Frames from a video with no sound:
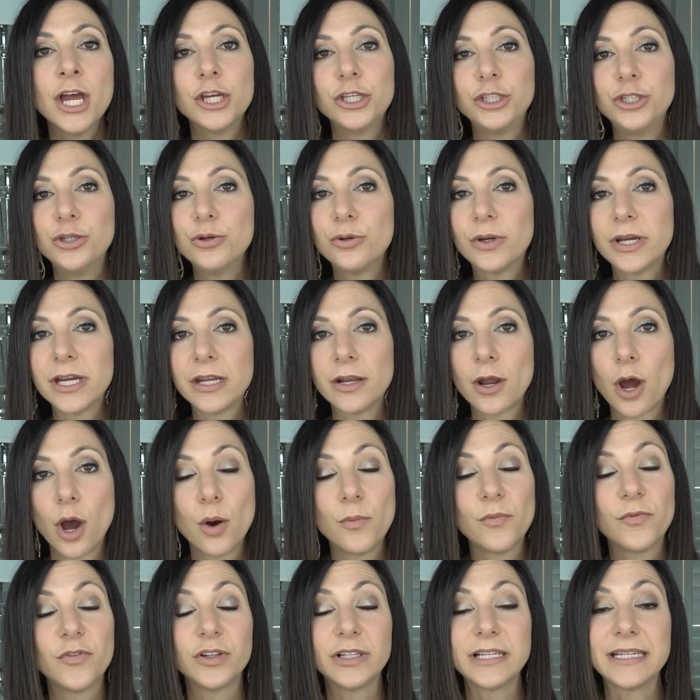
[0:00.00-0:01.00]
you can
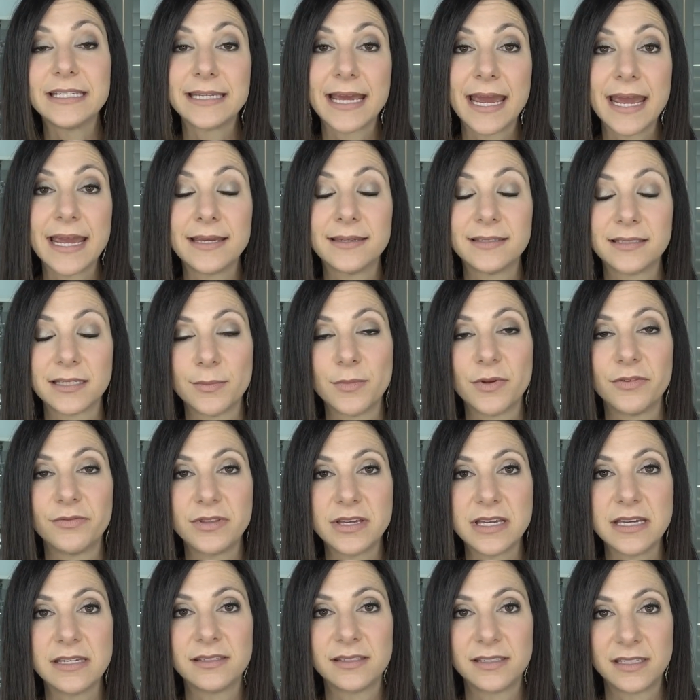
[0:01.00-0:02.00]
hopefully take some of
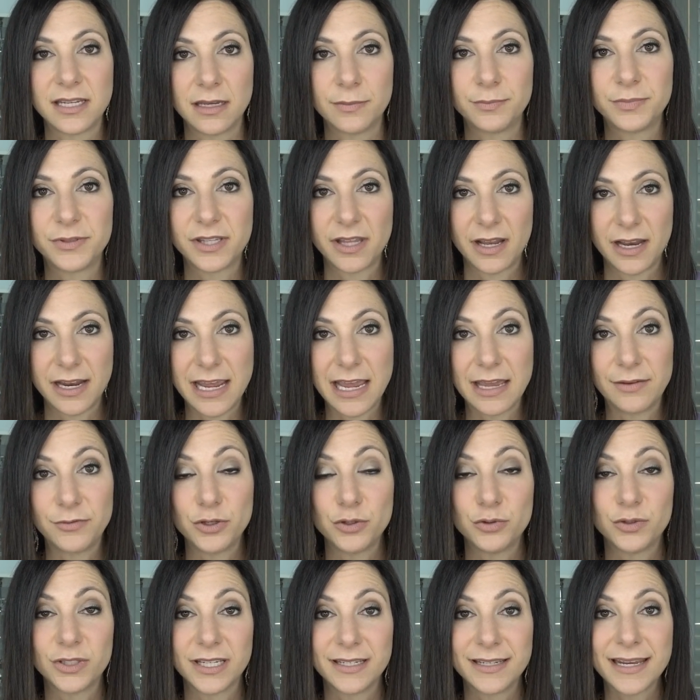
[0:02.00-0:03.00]
these tips that I gave
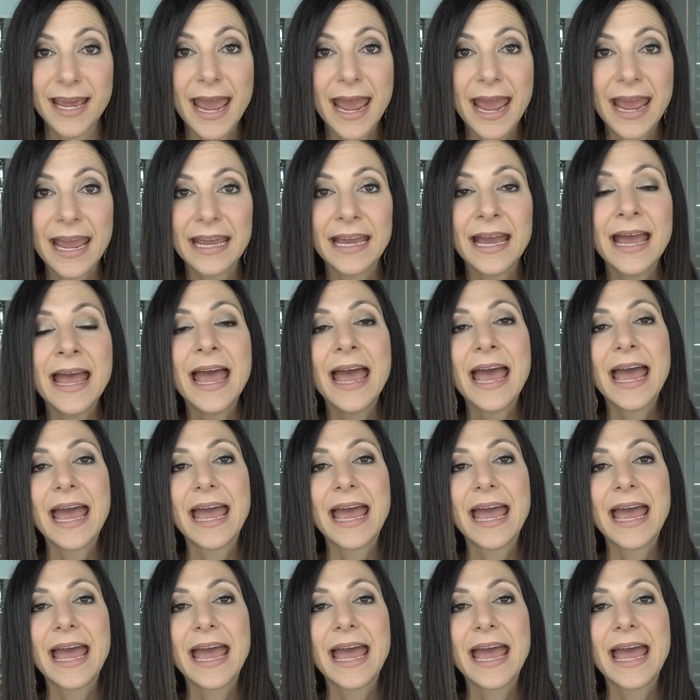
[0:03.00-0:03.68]
you today